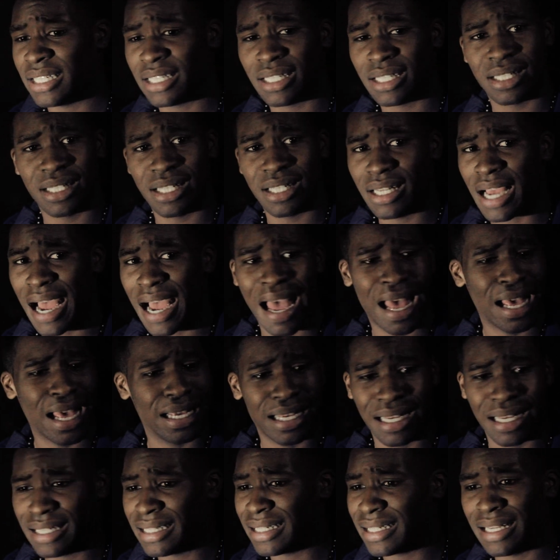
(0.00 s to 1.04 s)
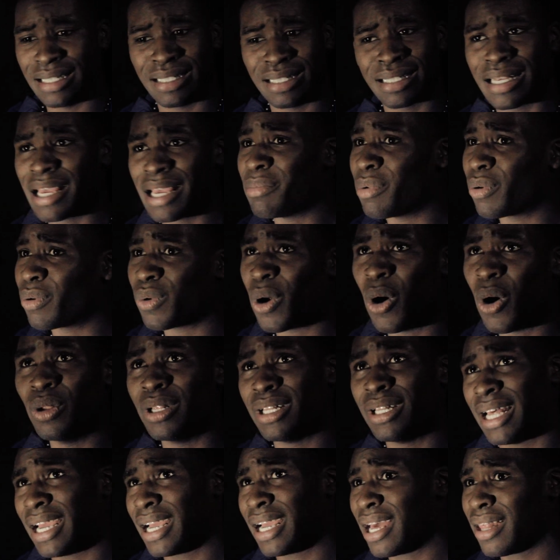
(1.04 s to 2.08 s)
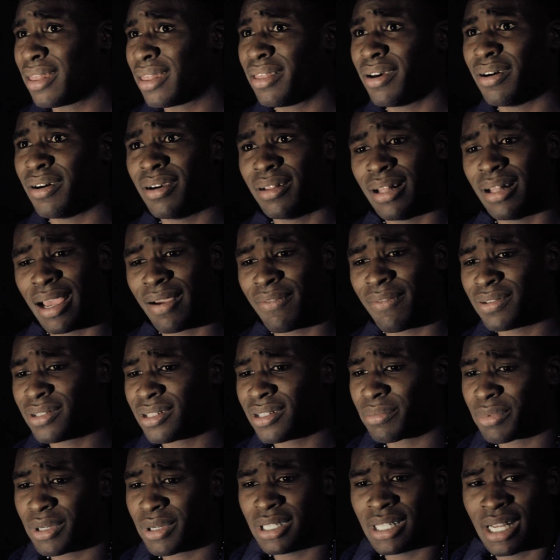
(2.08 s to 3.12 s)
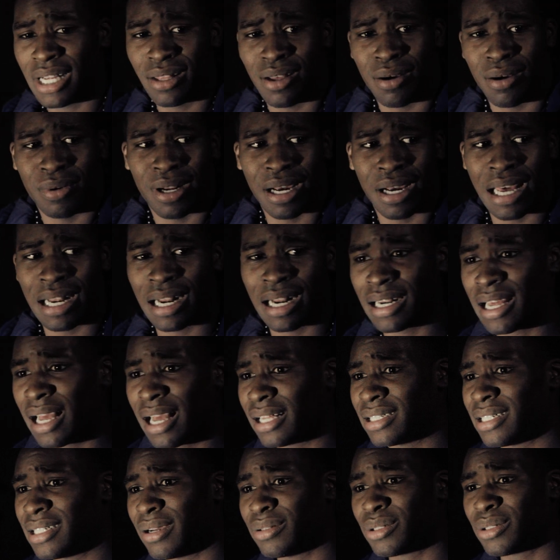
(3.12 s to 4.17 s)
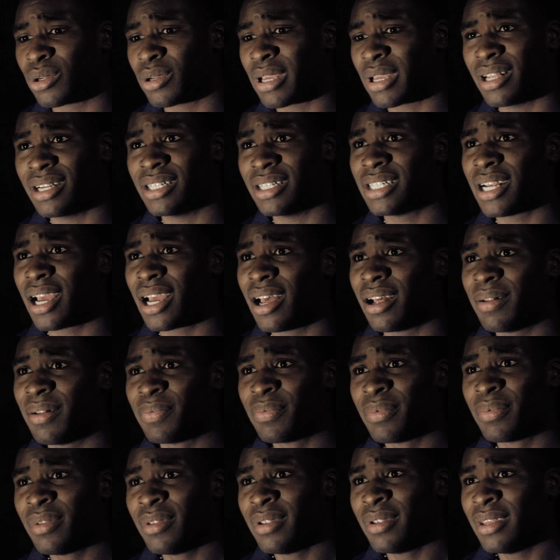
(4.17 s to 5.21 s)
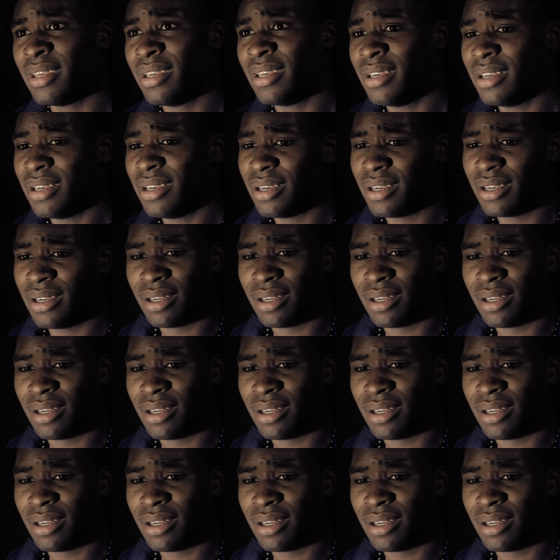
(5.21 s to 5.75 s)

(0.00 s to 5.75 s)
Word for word: it's, I, it just ain't been rolling like I thought. Like for some reason, I thought when I got out of college, I was just gonna. So you ain't got my money.